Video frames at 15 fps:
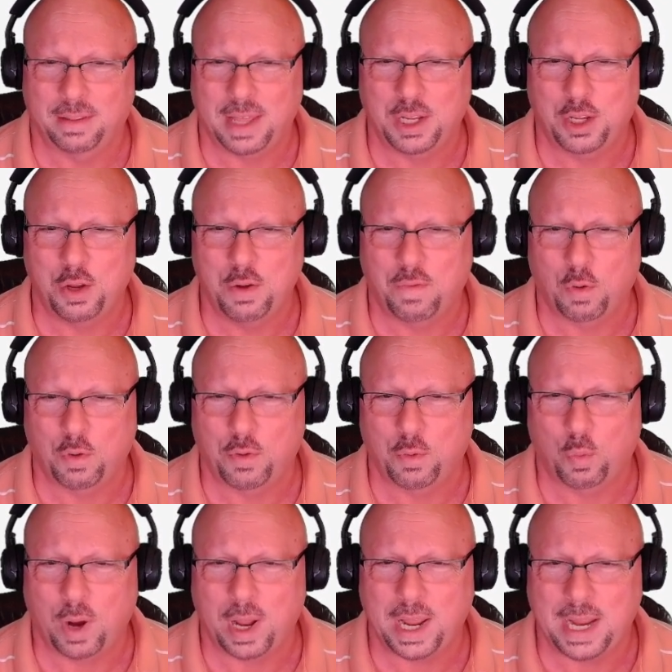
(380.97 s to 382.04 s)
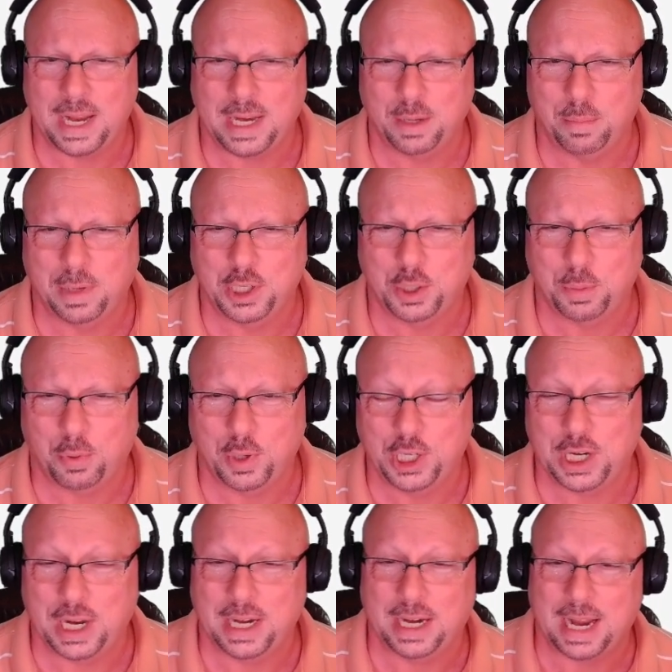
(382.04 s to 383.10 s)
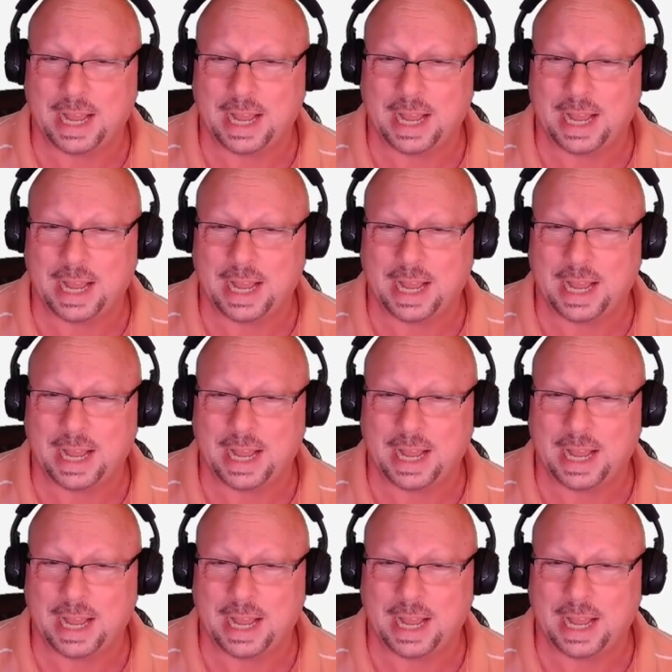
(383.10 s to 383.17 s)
Thank you for the raid. Much appreciated.